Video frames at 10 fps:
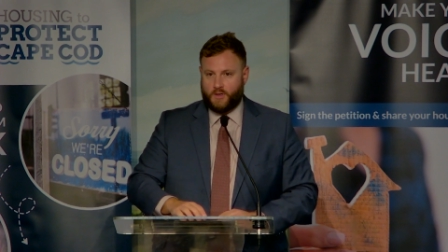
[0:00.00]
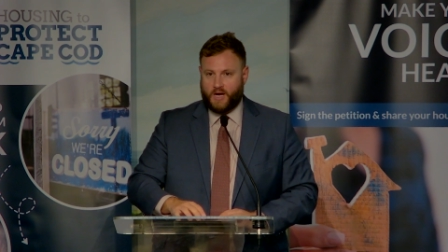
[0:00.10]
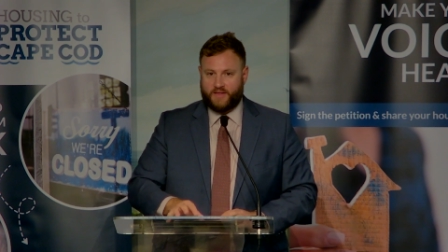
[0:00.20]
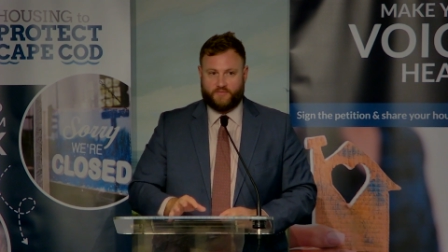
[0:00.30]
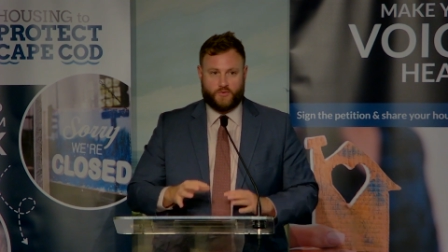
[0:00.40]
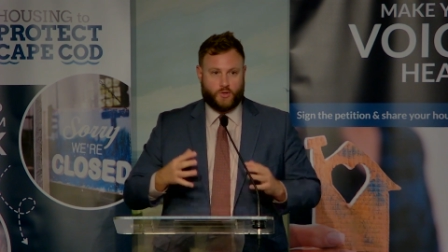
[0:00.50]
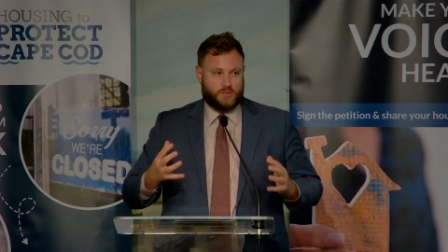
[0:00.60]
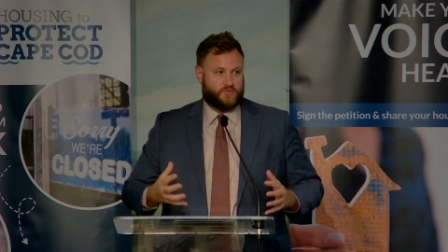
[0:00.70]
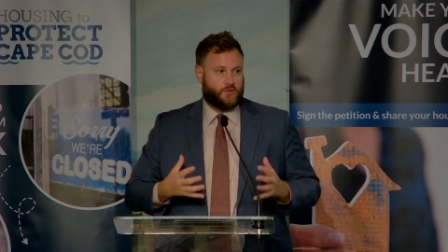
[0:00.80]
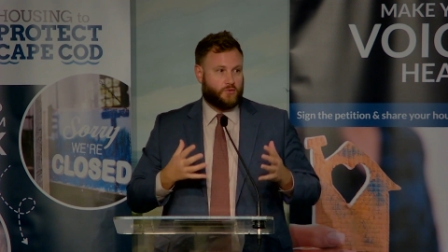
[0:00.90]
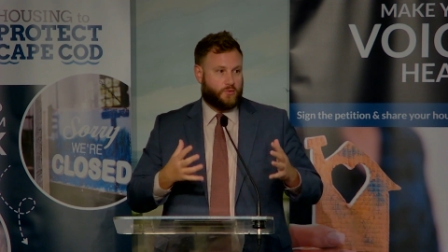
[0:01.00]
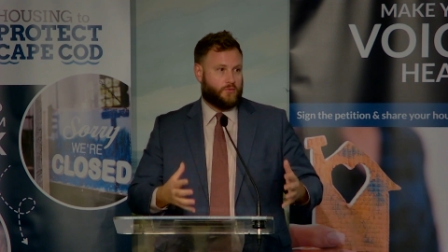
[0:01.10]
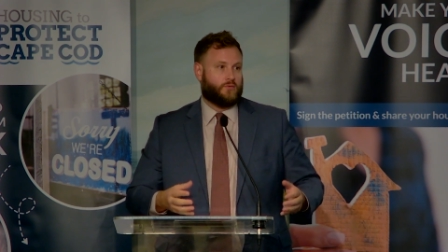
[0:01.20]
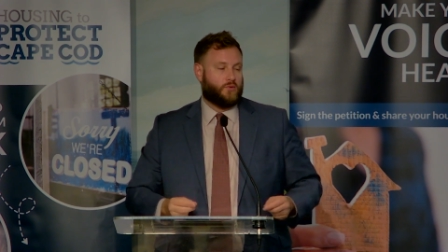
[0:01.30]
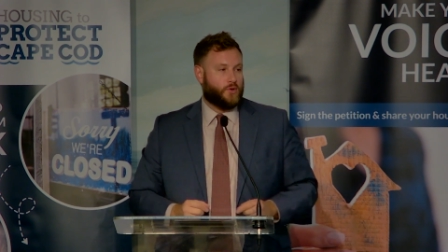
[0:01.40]
think for those of you
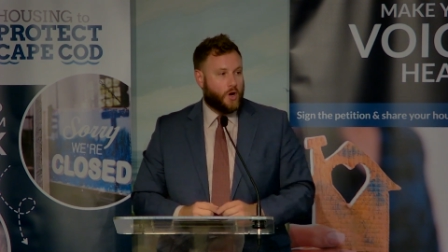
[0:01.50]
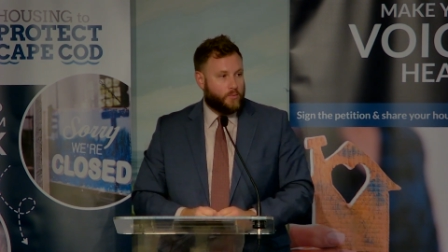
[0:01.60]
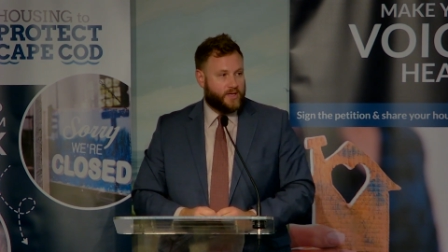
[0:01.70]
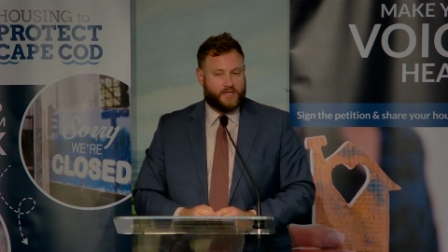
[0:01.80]
who know me,